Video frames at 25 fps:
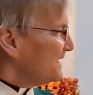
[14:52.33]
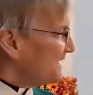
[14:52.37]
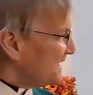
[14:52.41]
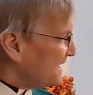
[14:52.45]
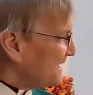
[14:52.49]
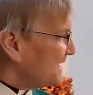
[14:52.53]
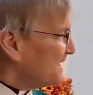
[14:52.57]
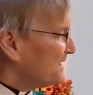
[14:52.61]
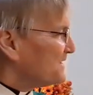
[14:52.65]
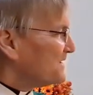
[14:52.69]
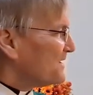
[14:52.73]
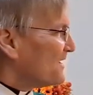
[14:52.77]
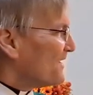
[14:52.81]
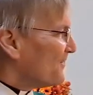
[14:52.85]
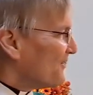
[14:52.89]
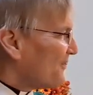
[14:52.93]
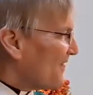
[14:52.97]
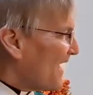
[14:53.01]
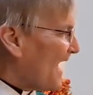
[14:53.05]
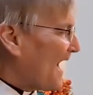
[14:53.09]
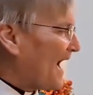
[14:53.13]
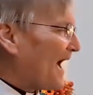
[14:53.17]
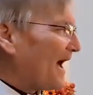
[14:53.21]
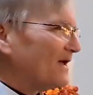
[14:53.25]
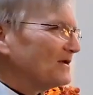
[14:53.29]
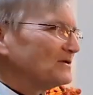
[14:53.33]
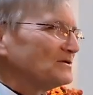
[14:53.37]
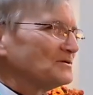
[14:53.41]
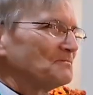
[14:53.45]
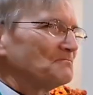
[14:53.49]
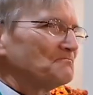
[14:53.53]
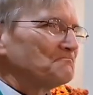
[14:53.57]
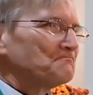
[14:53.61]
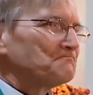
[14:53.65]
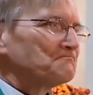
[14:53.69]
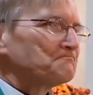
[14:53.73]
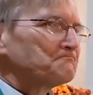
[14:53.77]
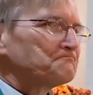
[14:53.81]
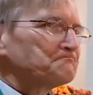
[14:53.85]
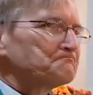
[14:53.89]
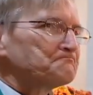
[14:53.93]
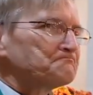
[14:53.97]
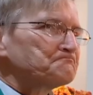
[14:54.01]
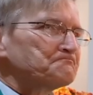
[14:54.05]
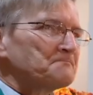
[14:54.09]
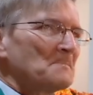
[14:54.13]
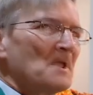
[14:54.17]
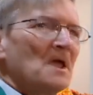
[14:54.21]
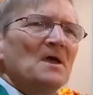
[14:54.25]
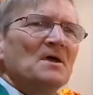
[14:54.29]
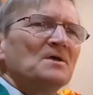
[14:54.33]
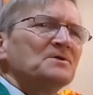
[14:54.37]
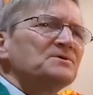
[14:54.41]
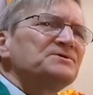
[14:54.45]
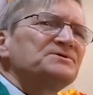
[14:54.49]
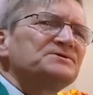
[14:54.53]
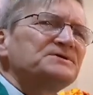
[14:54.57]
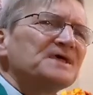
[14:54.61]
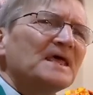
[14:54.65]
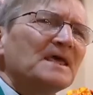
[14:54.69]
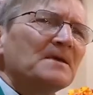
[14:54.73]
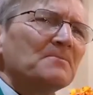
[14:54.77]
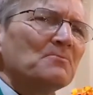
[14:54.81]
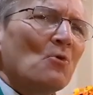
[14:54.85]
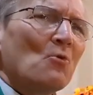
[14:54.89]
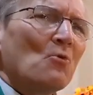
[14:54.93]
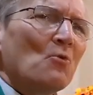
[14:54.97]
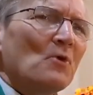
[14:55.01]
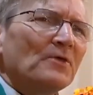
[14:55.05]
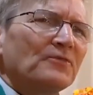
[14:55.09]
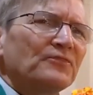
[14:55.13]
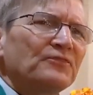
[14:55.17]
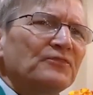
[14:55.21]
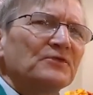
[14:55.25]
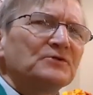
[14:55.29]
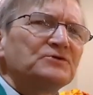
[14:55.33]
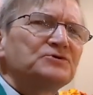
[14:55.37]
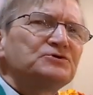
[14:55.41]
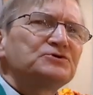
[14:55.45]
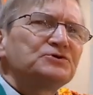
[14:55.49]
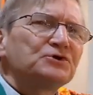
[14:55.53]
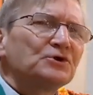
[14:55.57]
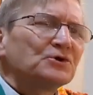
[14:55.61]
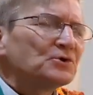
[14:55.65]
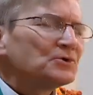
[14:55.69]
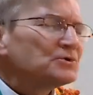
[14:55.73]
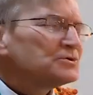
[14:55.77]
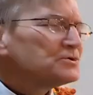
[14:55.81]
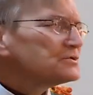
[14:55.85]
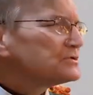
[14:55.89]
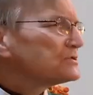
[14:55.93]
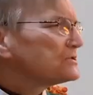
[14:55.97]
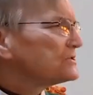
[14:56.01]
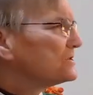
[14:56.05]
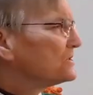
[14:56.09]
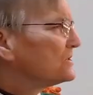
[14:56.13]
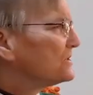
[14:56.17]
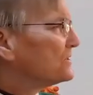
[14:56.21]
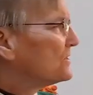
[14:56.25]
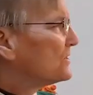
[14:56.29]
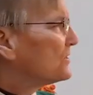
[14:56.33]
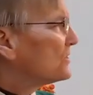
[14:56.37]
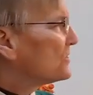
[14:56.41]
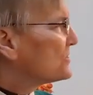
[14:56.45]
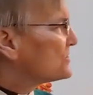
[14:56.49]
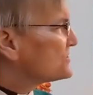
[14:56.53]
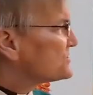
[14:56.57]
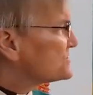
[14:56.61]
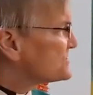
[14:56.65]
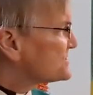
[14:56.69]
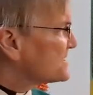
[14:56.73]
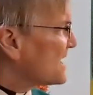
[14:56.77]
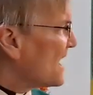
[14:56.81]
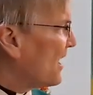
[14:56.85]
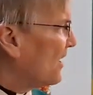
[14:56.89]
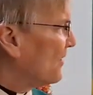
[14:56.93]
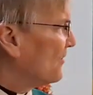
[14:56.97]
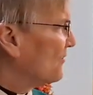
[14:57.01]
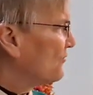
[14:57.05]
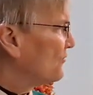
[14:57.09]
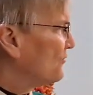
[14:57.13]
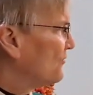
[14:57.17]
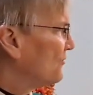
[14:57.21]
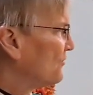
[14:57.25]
in that. Same with the church herself.